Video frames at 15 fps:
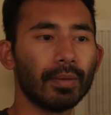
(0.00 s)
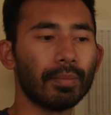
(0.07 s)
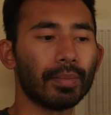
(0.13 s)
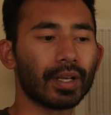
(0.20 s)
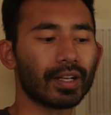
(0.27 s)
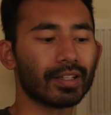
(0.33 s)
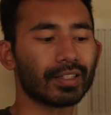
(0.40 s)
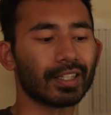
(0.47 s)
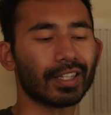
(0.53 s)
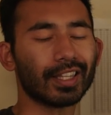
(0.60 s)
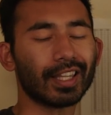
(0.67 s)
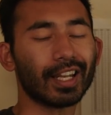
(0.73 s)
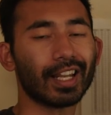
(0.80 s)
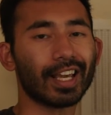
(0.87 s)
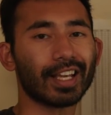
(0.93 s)
because
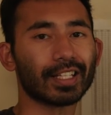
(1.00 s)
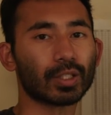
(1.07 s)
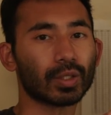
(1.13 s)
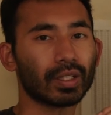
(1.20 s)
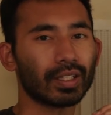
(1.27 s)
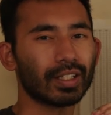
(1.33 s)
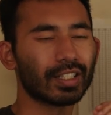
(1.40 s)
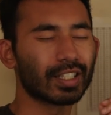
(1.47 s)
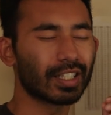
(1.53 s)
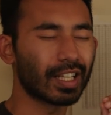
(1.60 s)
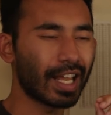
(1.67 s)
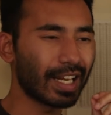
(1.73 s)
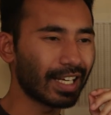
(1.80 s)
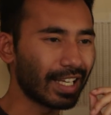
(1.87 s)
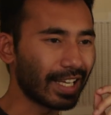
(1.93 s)
the delay is
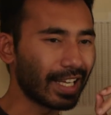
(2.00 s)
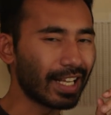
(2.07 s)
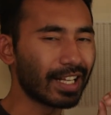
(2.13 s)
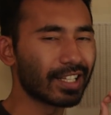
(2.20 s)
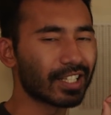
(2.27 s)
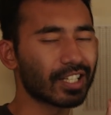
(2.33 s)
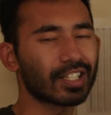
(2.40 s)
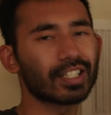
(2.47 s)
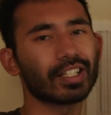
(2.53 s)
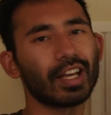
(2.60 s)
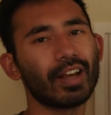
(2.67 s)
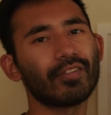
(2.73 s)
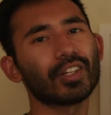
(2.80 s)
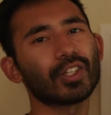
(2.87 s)
slightly, just ever